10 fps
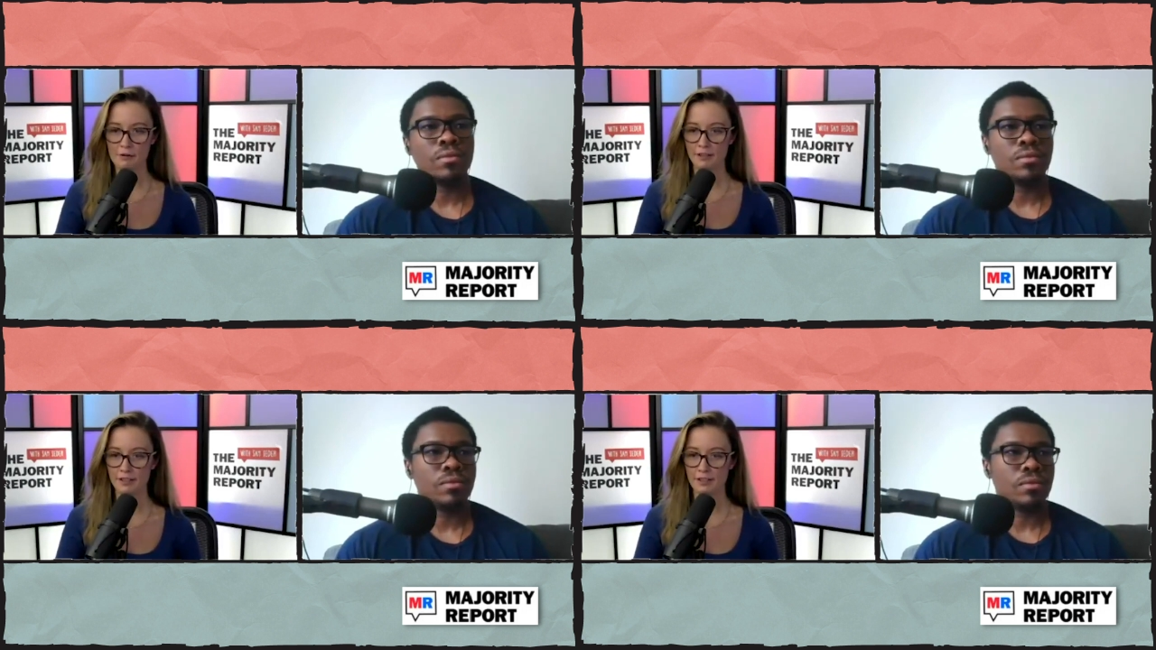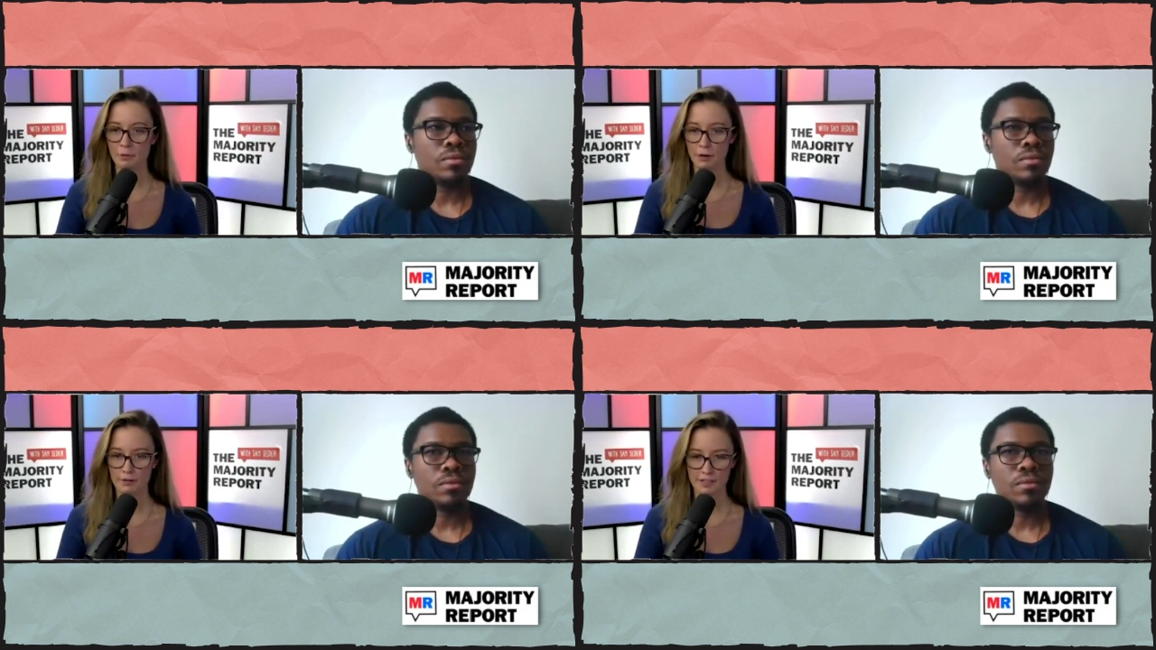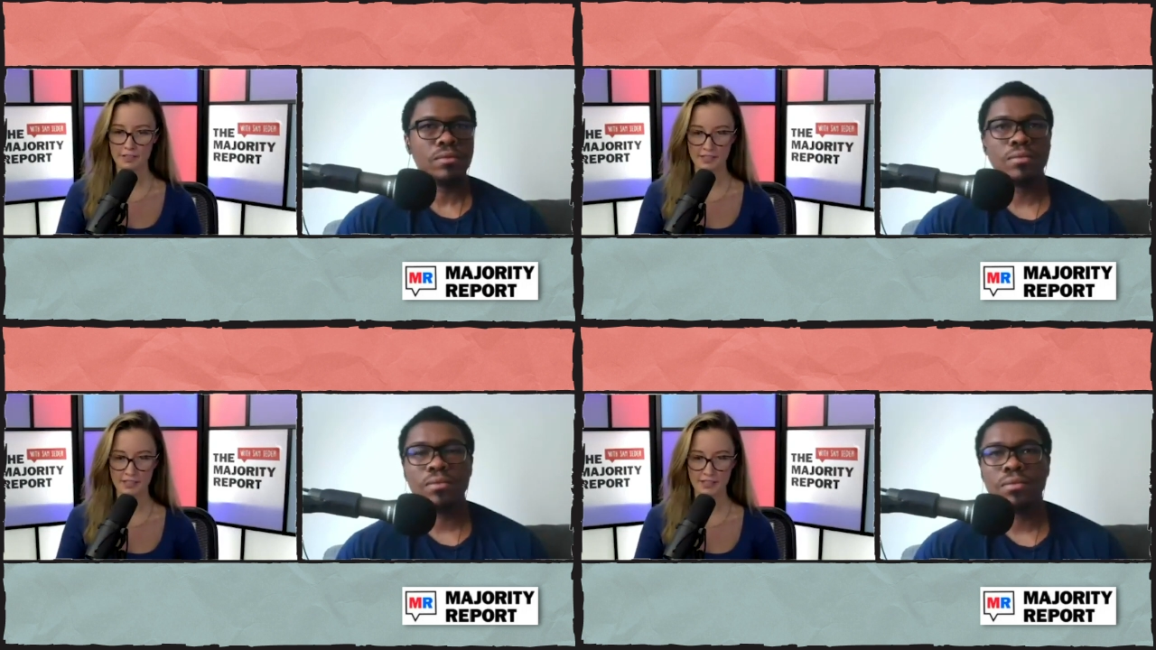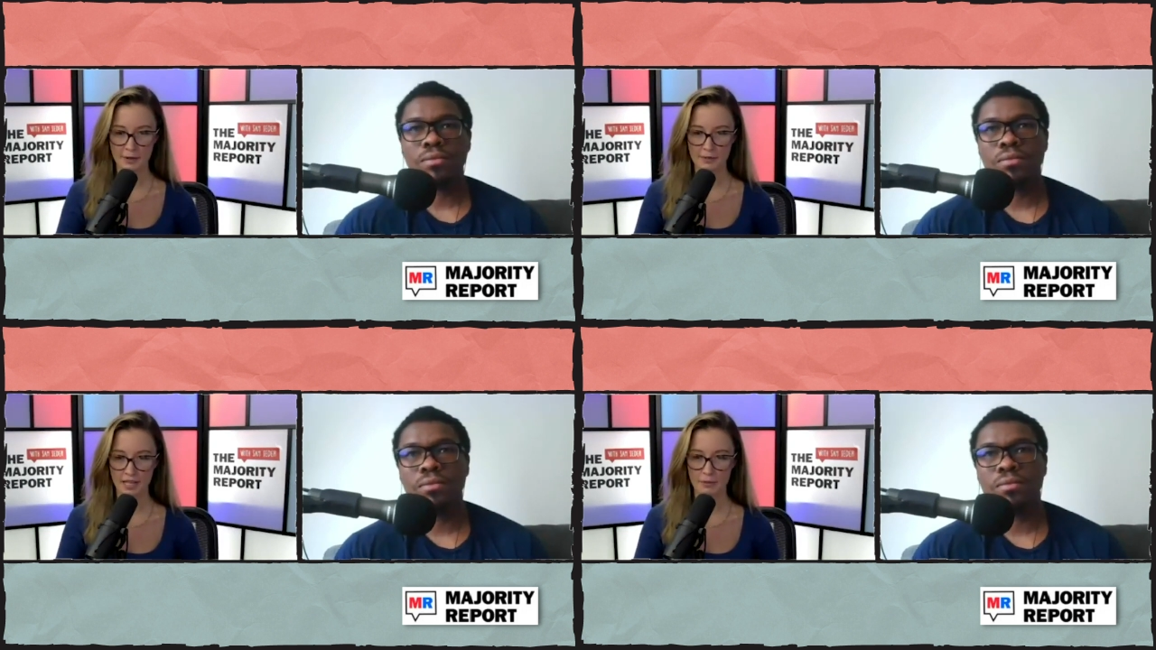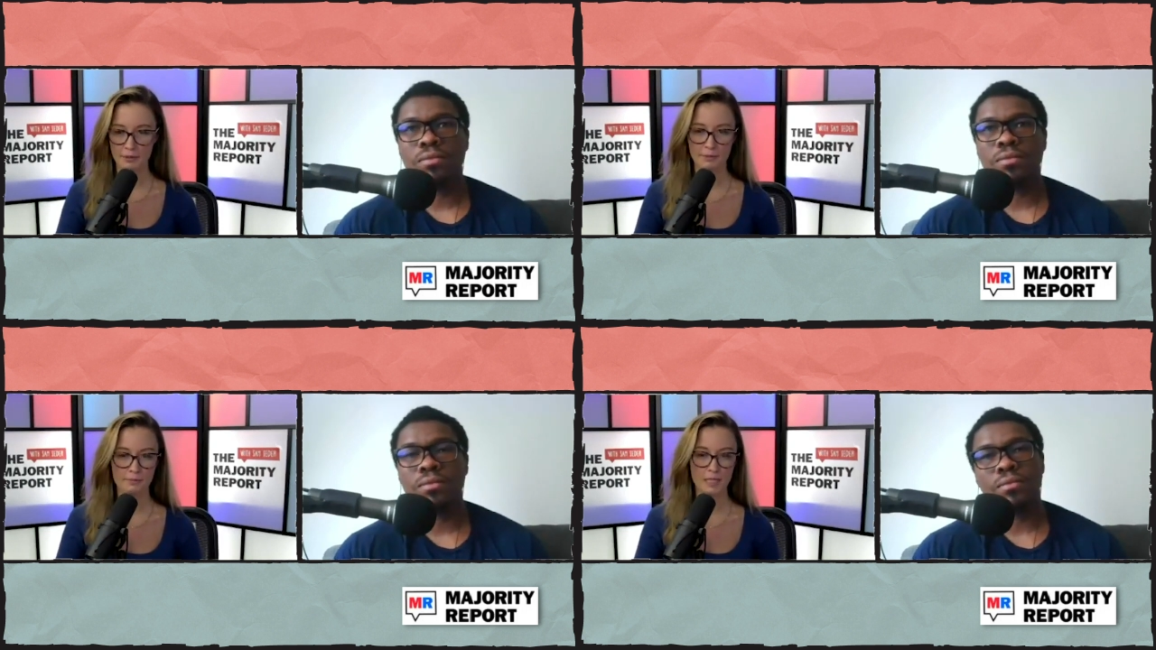Speaker 1: and part of this is because I was able to
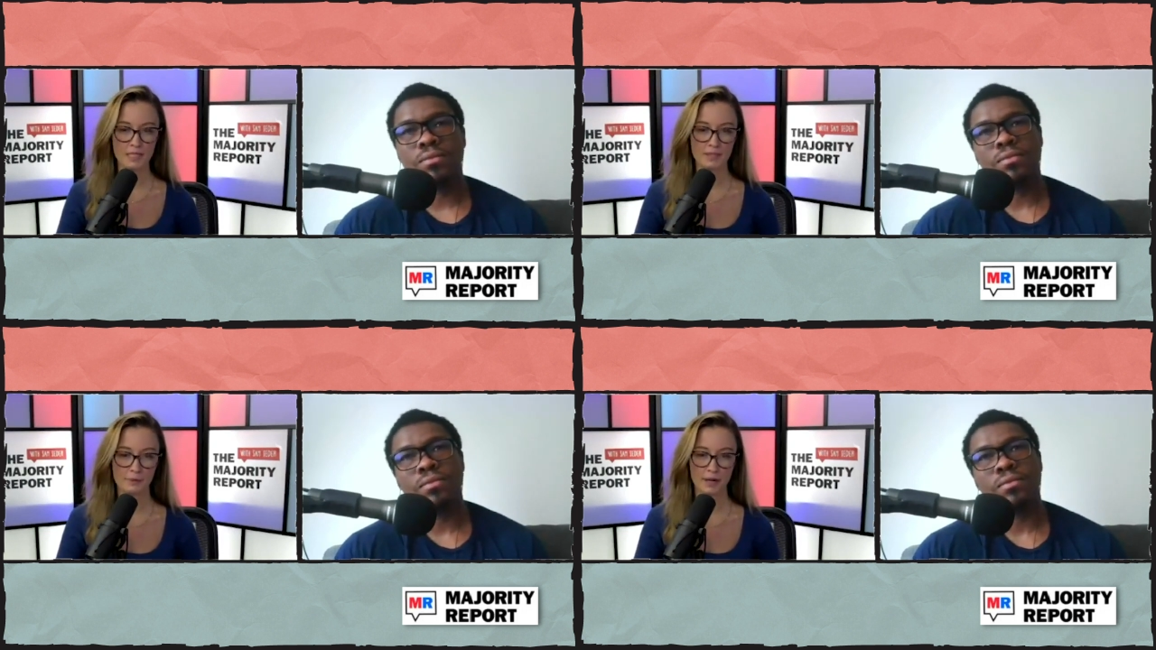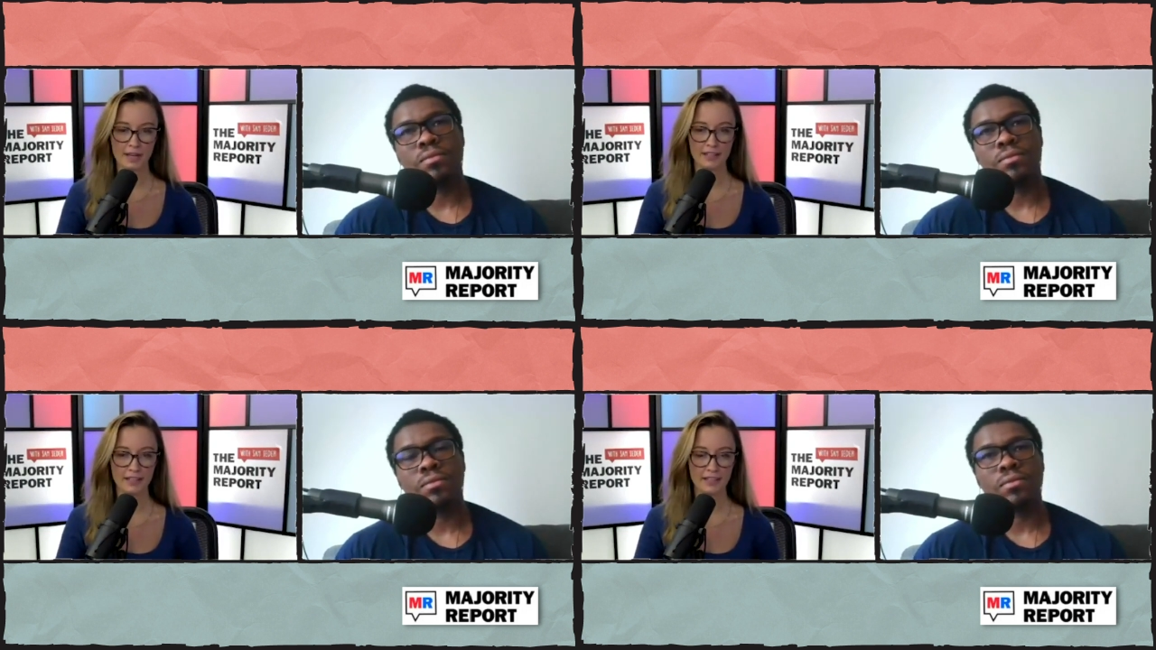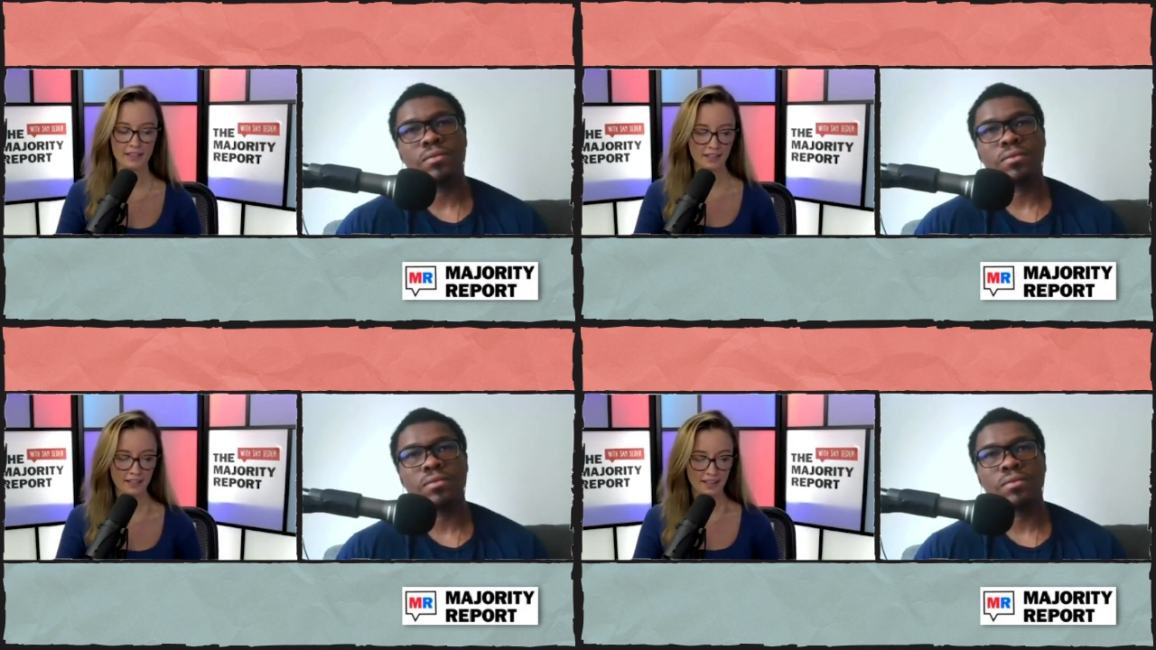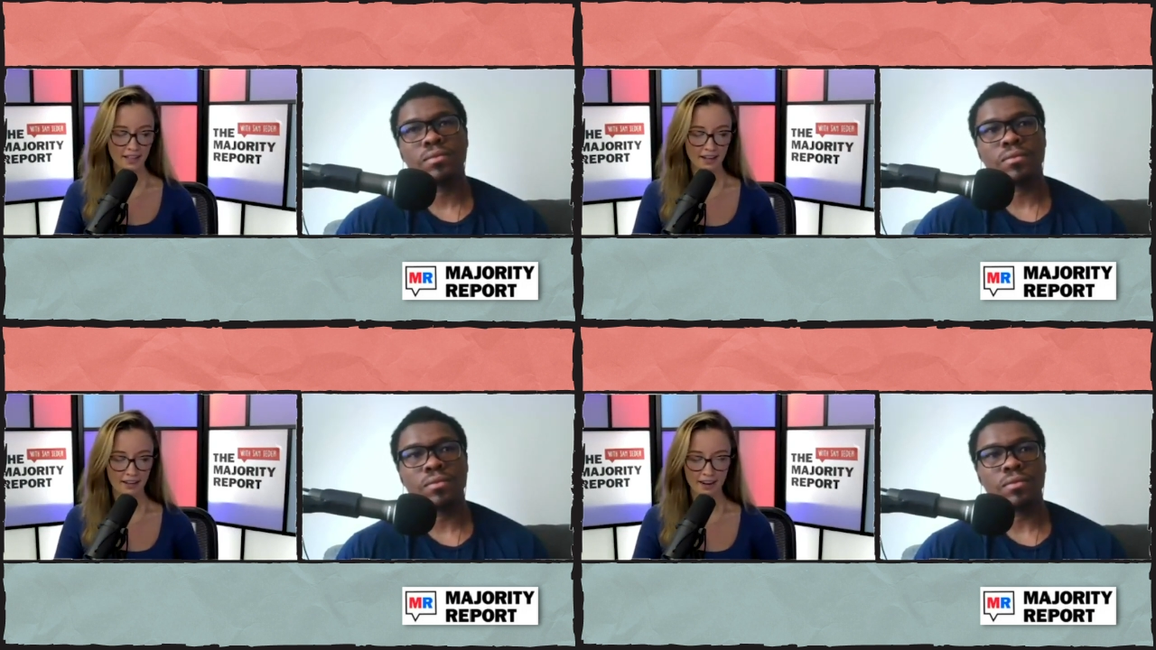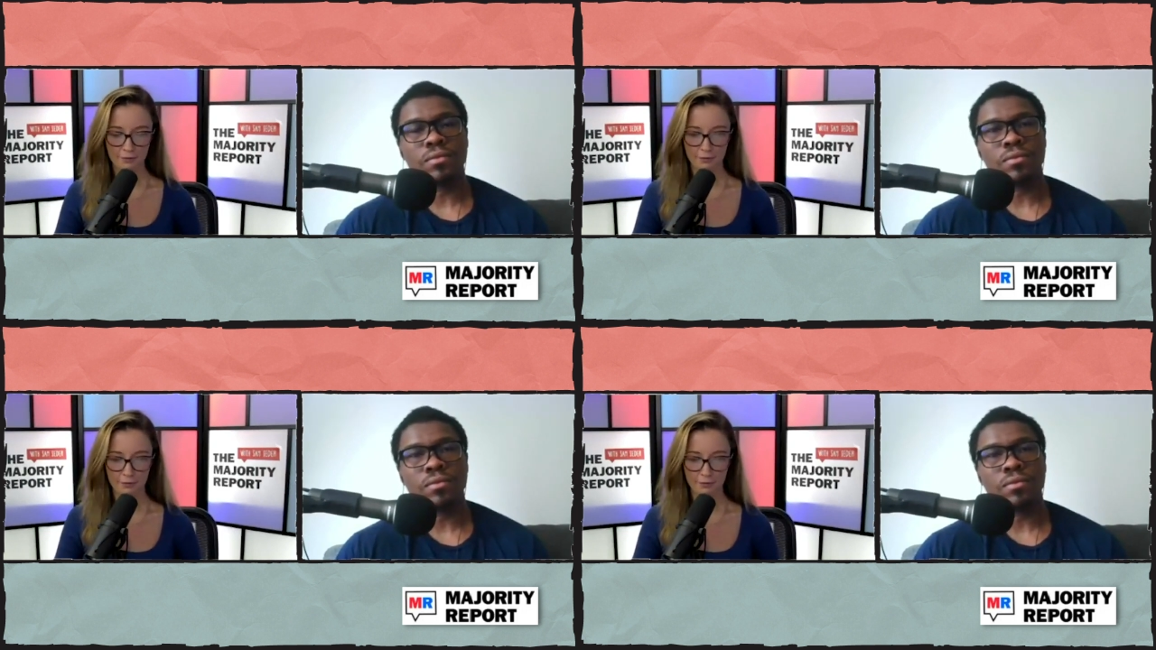be this way. Like uh, I